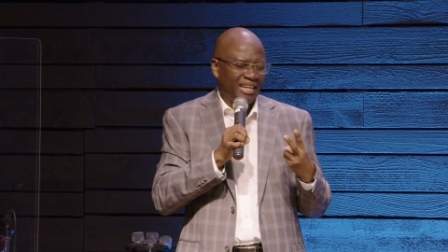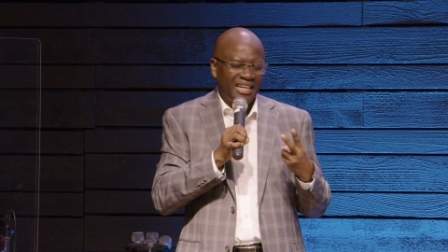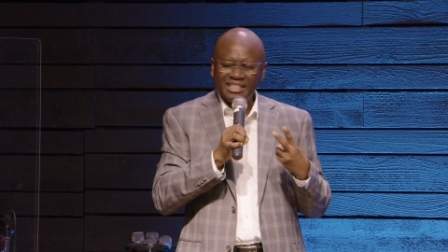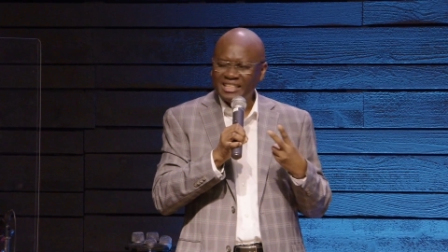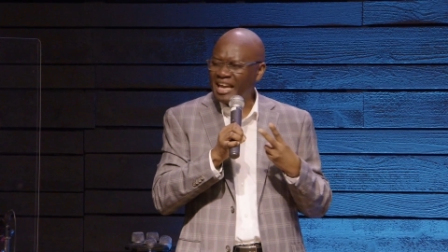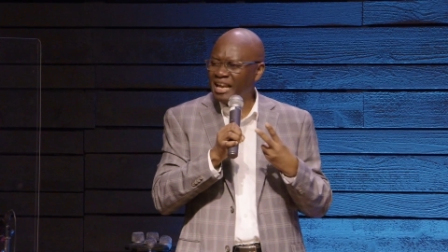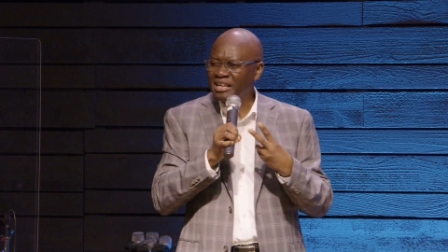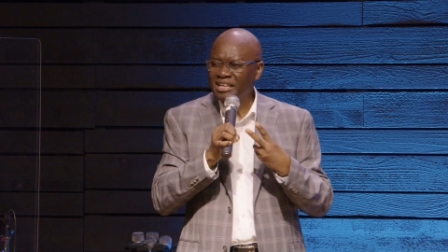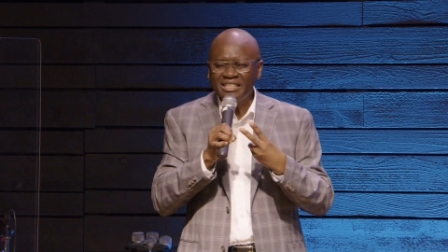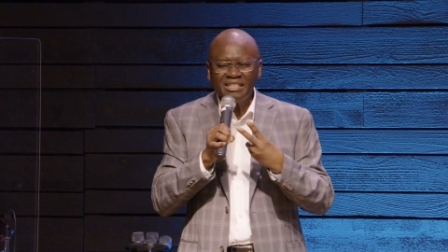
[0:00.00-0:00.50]

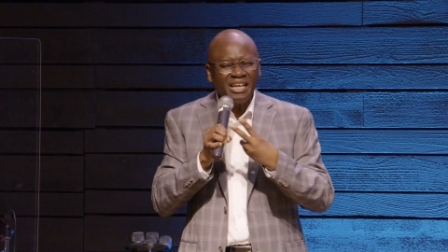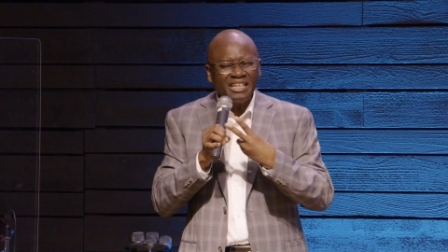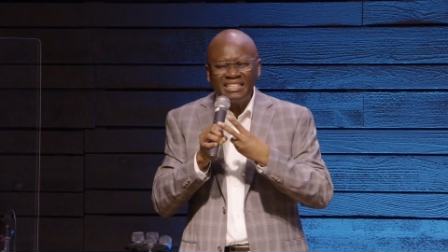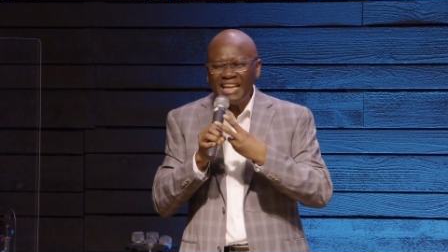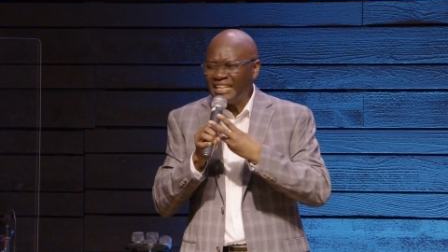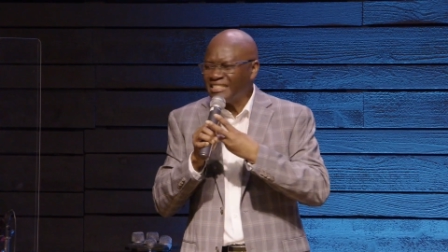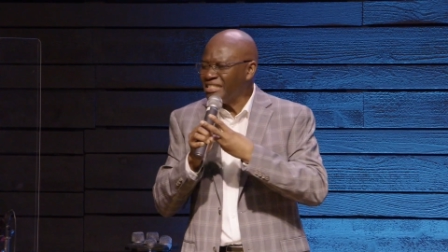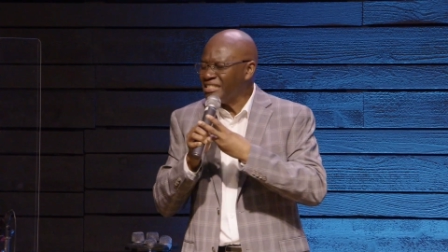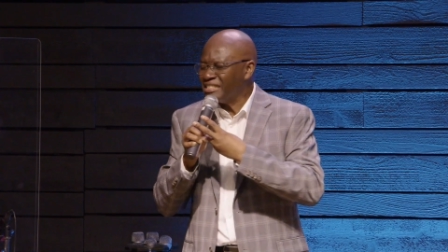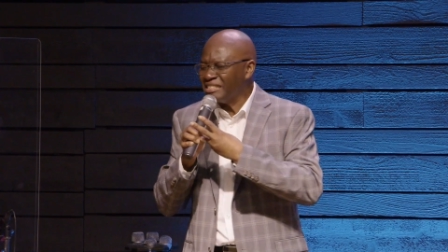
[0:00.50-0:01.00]
They, it
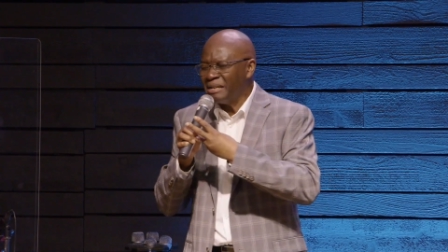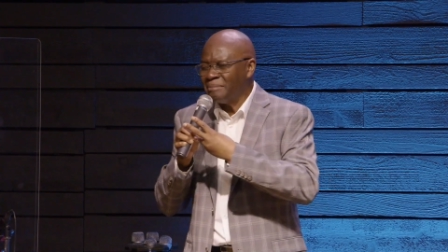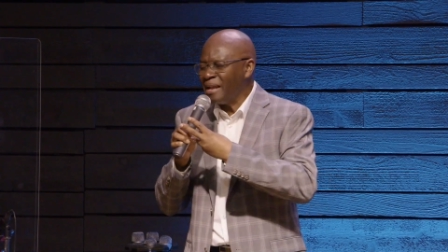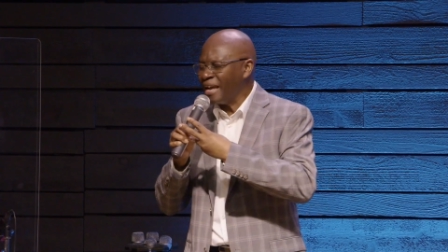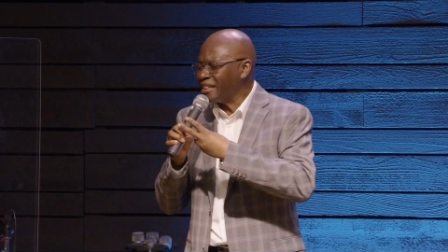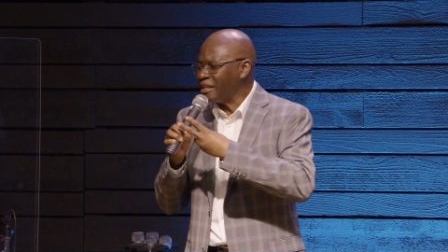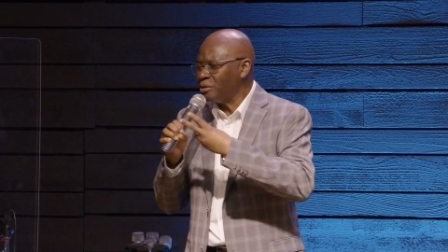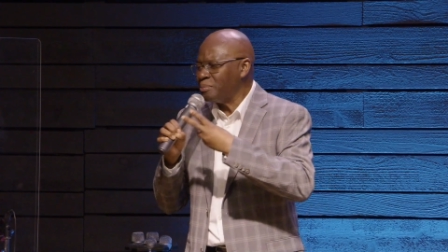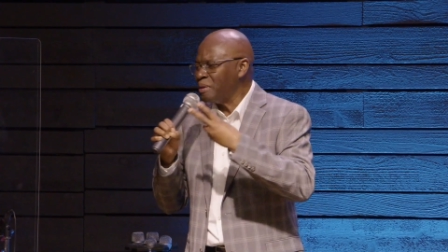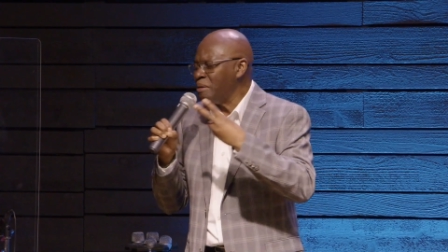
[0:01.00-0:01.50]
doesn't seem
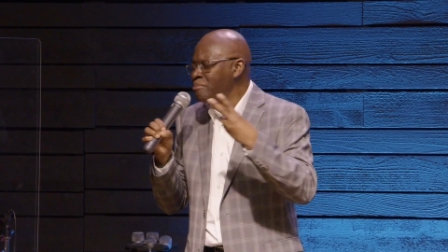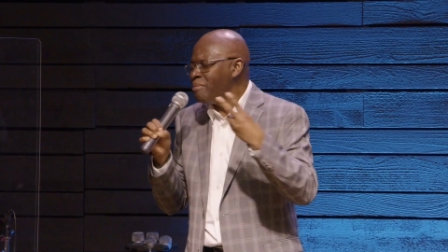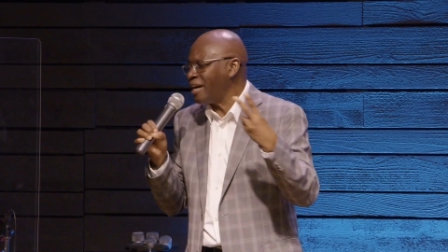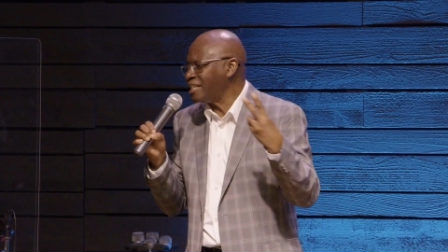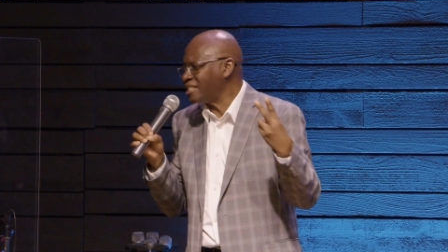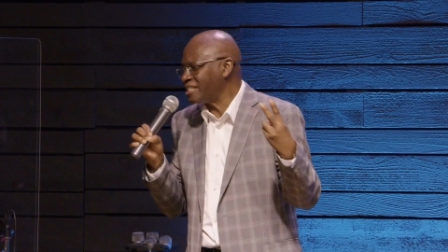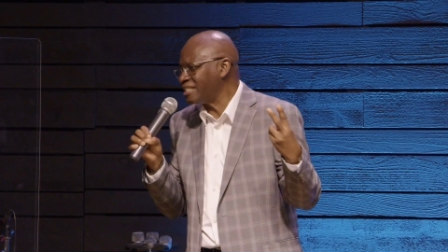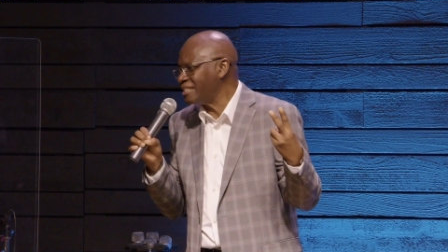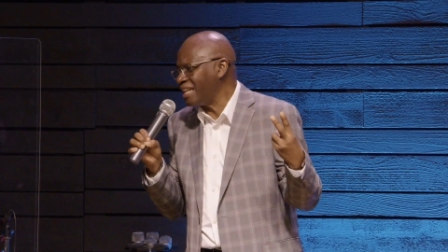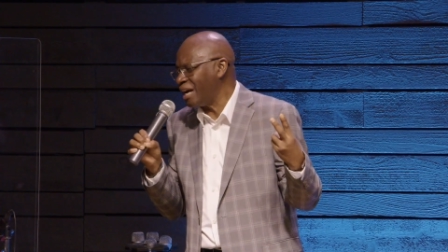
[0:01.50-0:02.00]
like there'll be
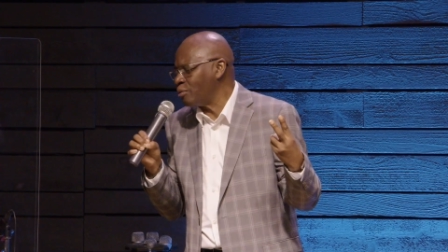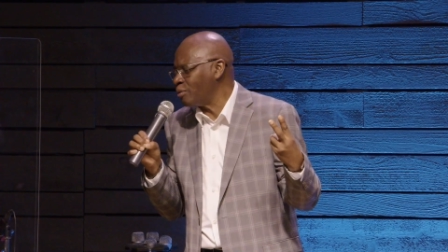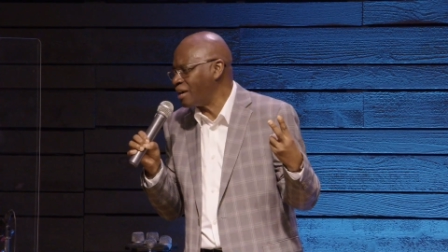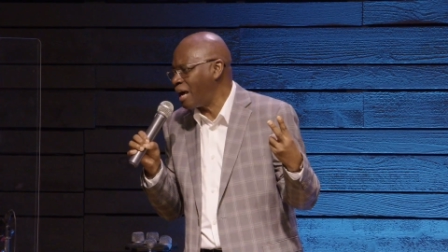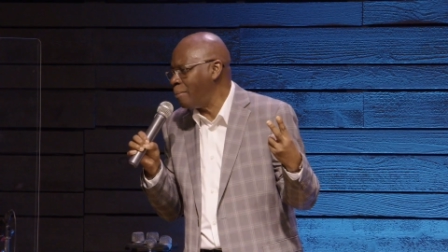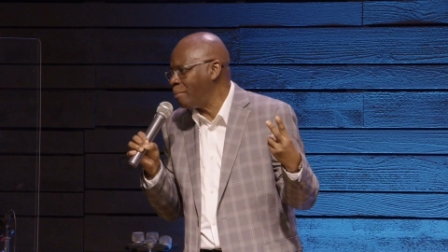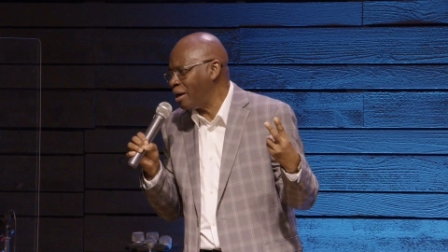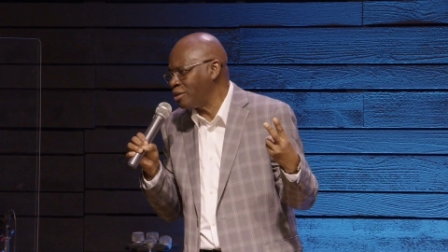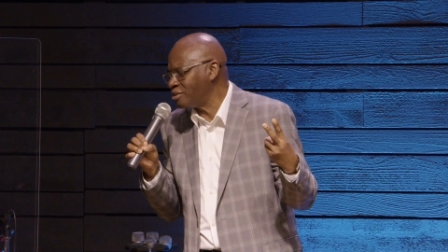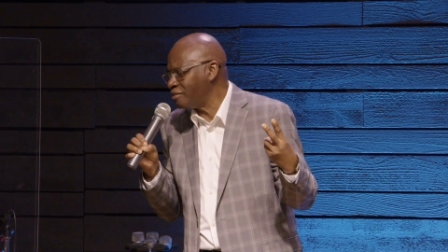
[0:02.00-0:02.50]
much that will
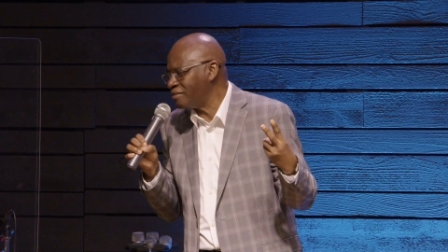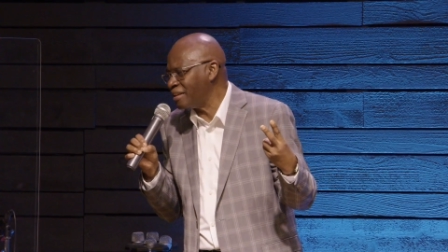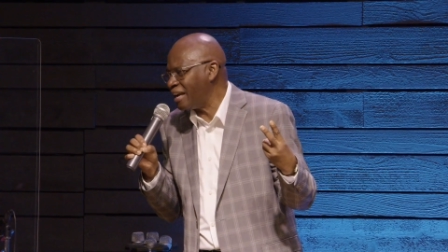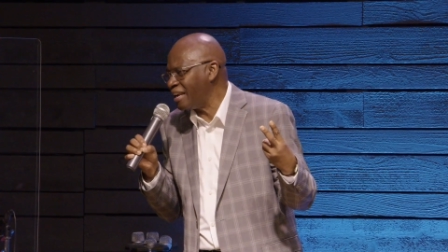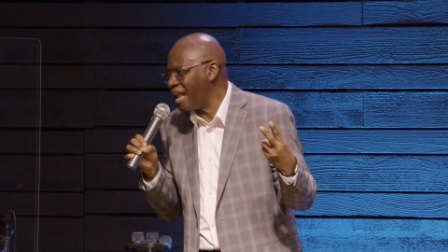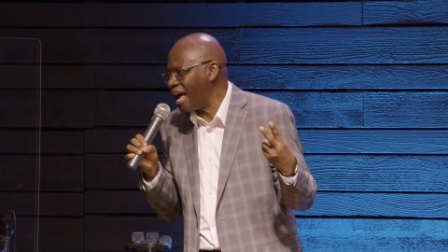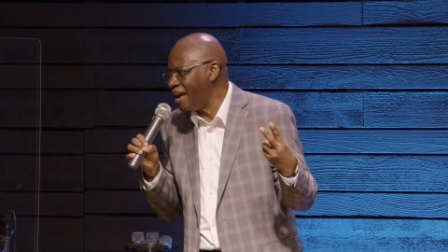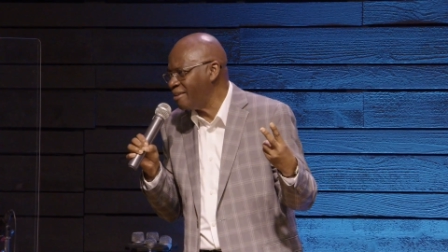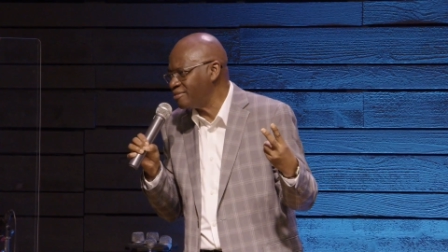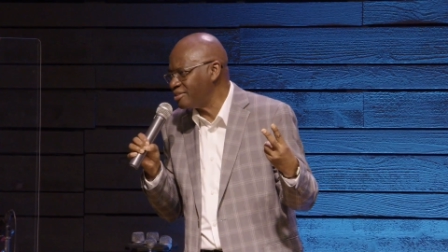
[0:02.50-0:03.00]
come out of
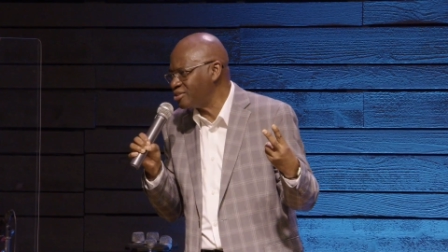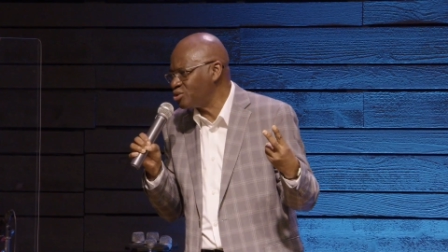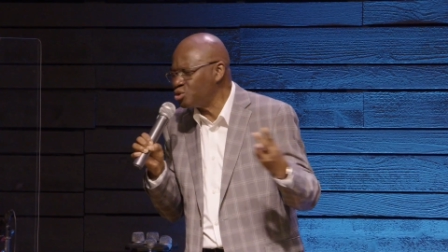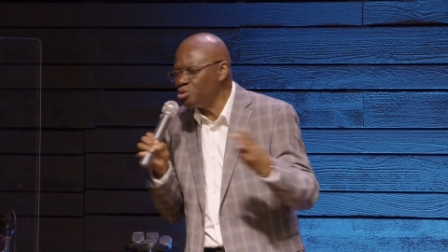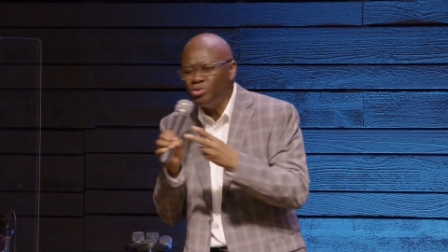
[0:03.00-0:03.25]
their lives.